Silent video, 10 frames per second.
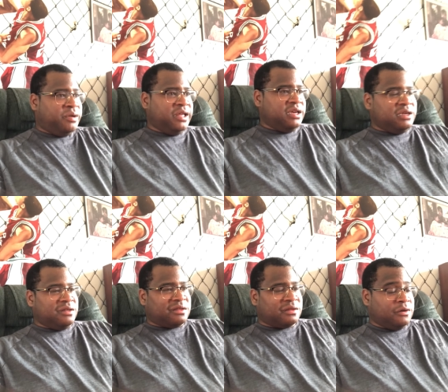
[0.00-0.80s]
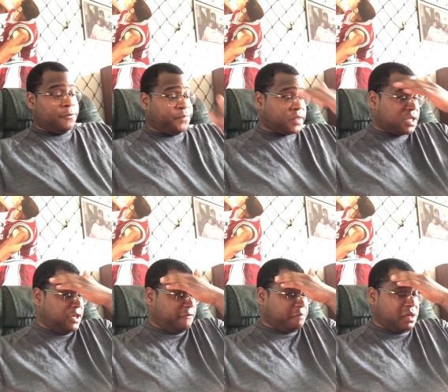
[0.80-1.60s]
Please.
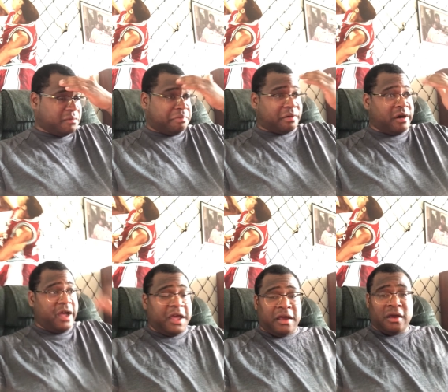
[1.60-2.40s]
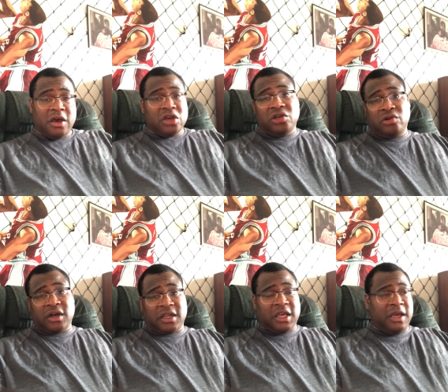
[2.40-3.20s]
Give me a break. You
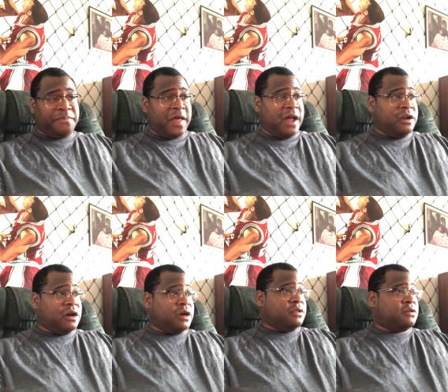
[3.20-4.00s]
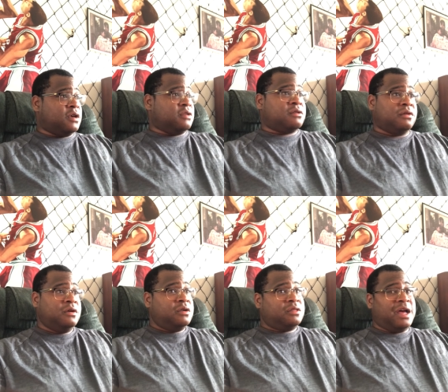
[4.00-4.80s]
can keep that nonsense.
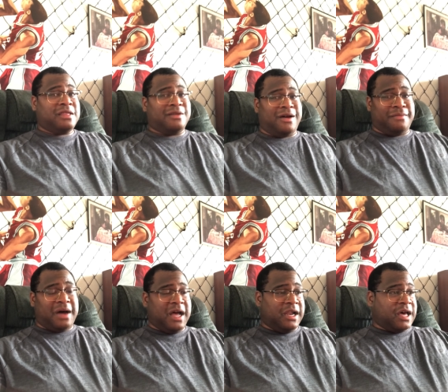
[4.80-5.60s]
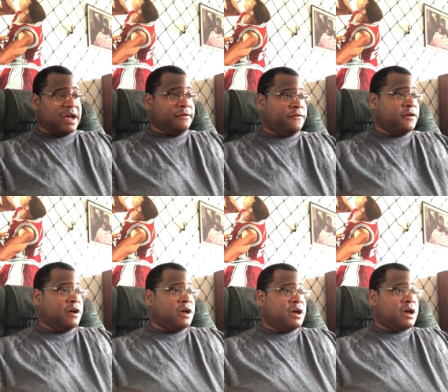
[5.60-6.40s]
That's not my life.
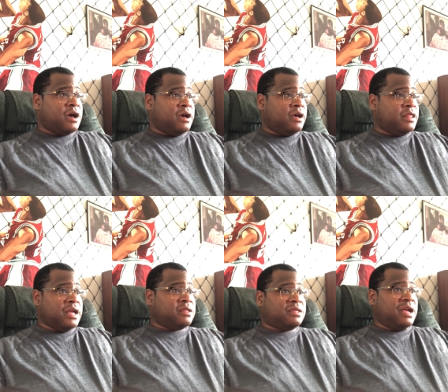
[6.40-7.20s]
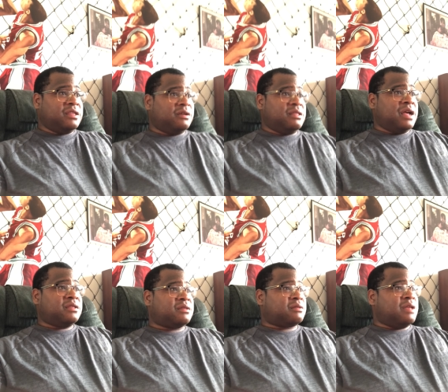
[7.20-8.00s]
That's that's a,
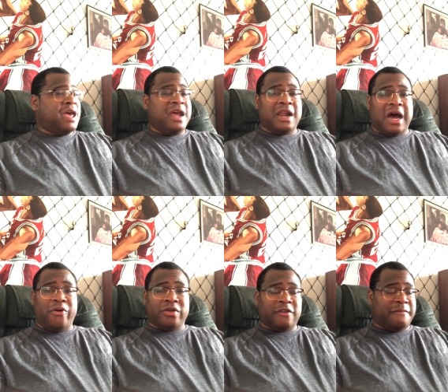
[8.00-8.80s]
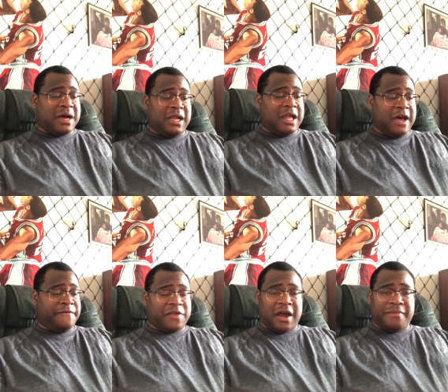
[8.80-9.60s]
that's 8 hours of my
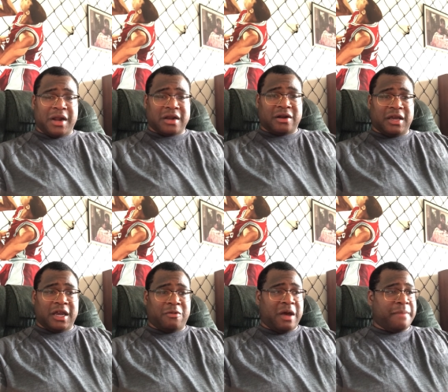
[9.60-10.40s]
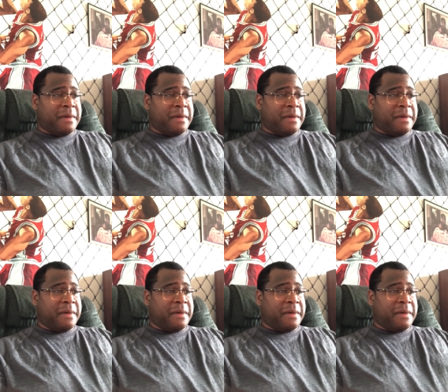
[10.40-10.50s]
life that I'm not going to get away.